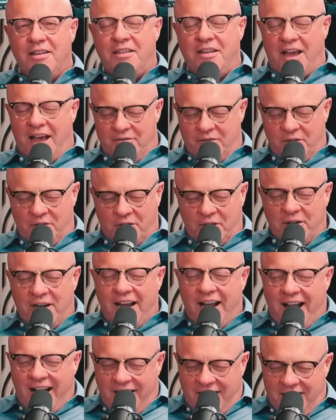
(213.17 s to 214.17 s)
the
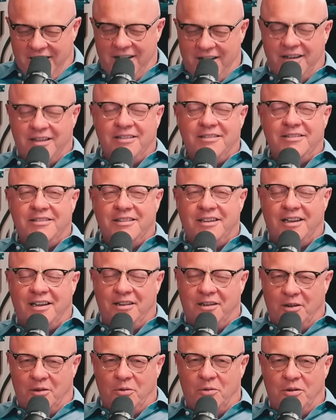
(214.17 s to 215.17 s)
adversary hated it,
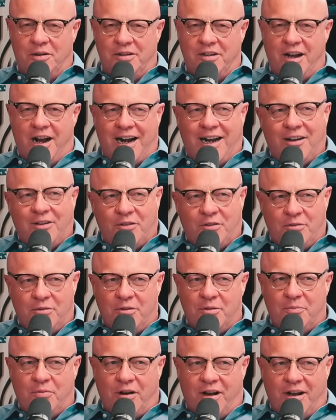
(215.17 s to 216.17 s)
and the Lord guided us through the